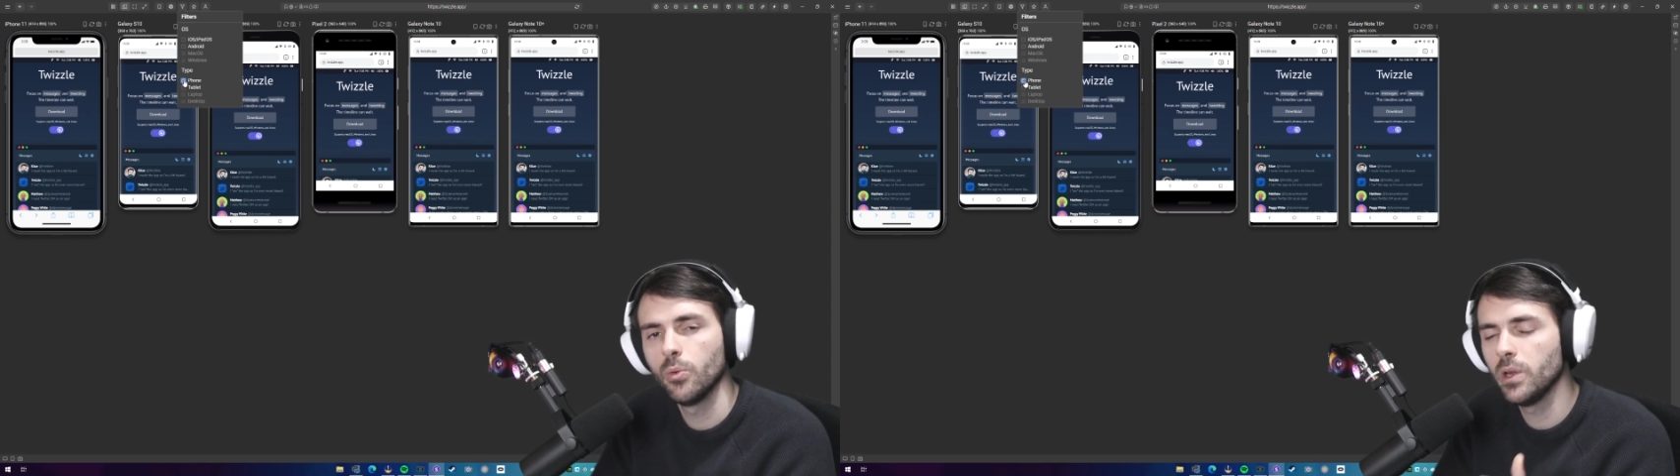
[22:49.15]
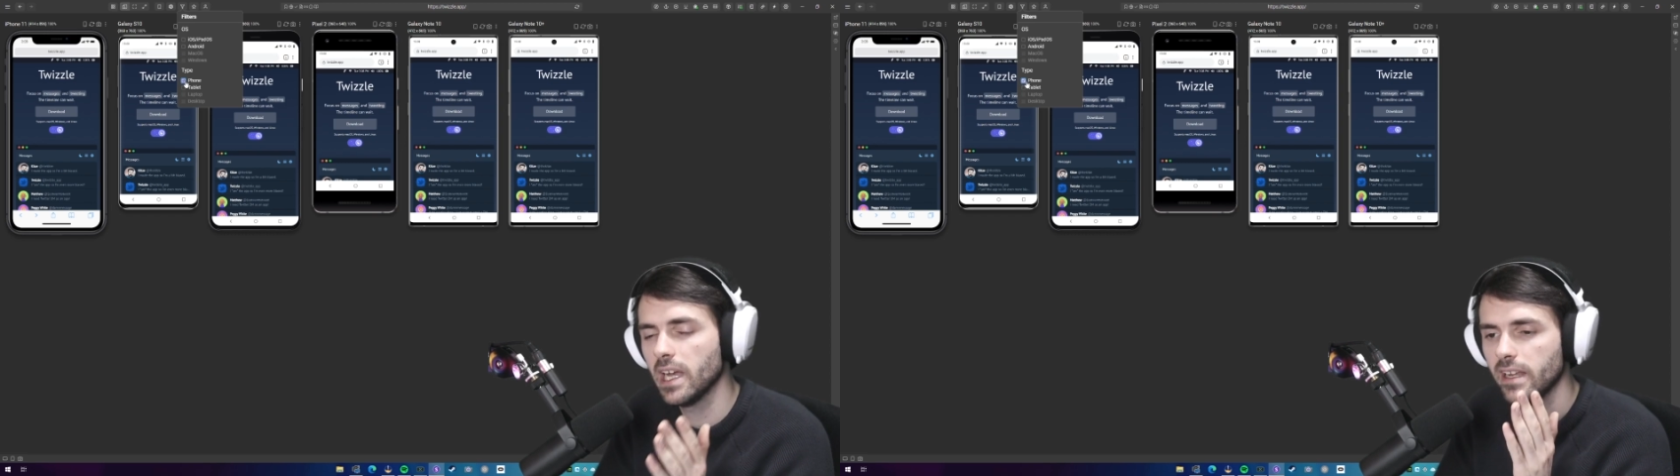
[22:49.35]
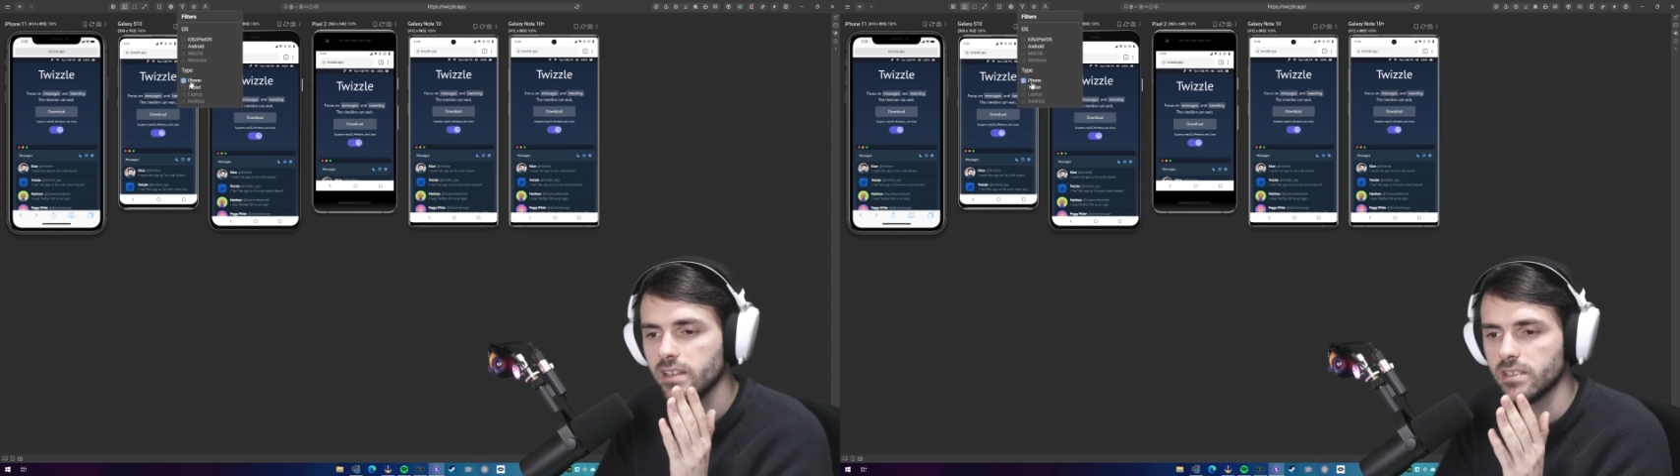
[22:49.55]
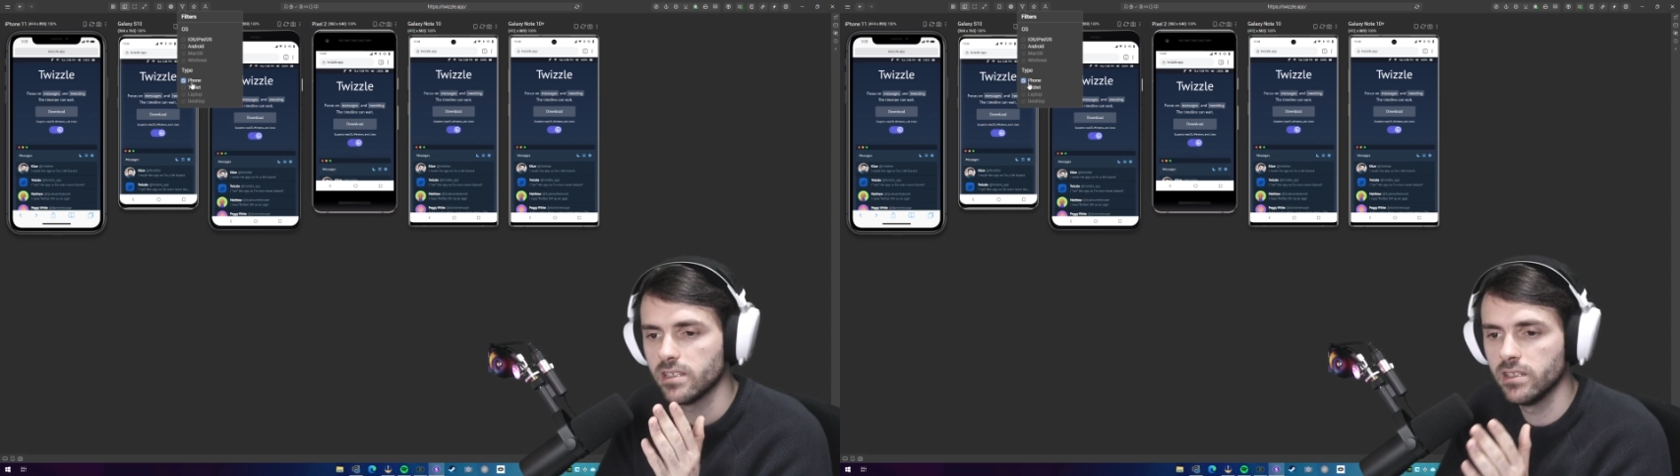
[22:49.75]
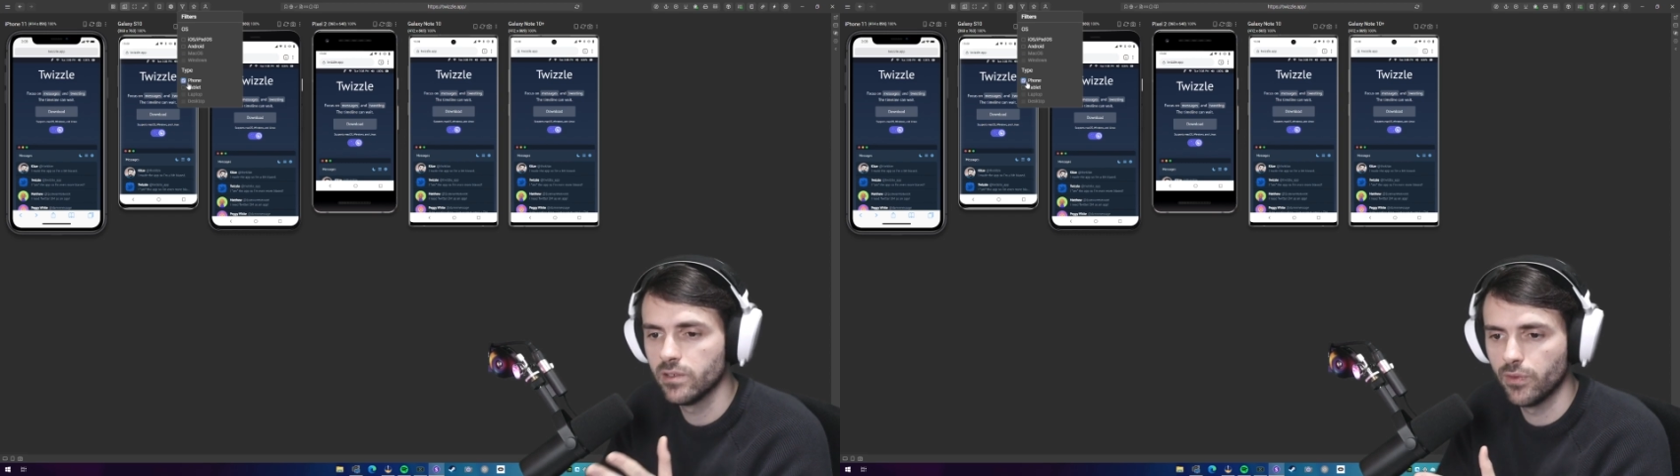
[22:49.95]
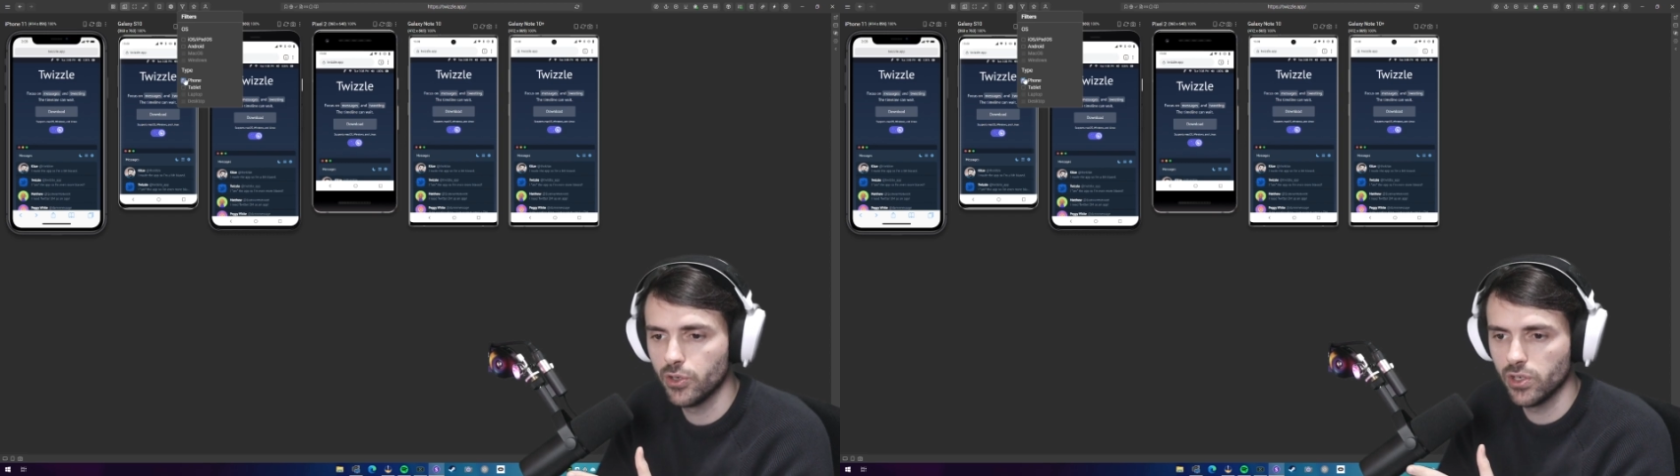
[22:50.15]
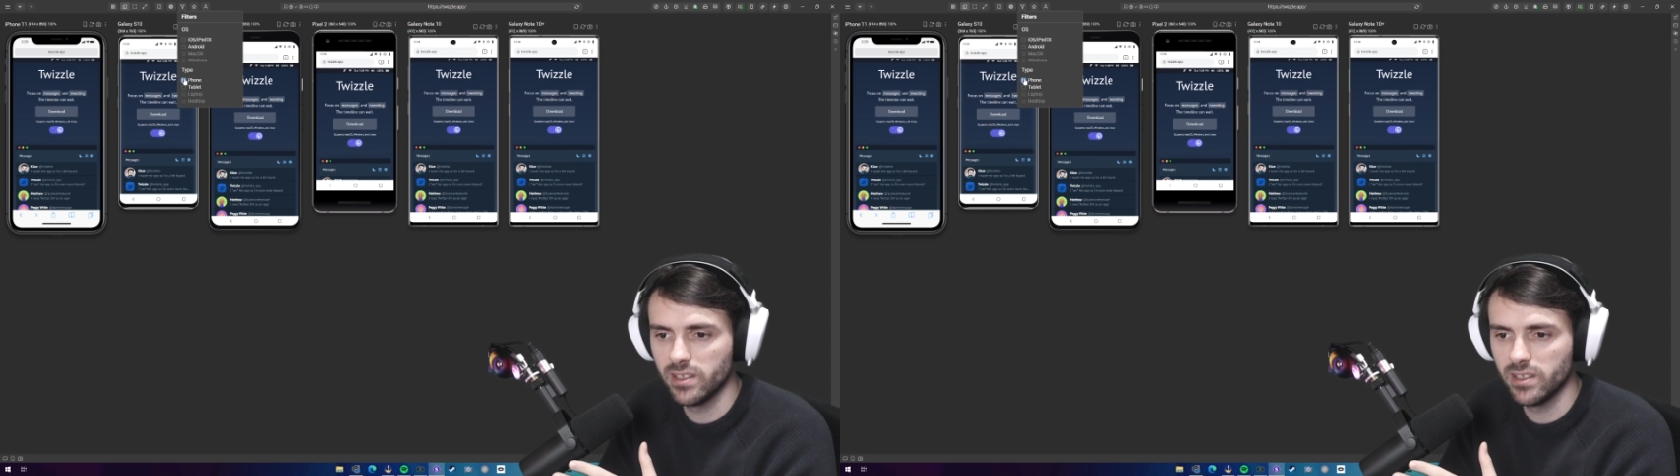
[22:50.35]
We had this since version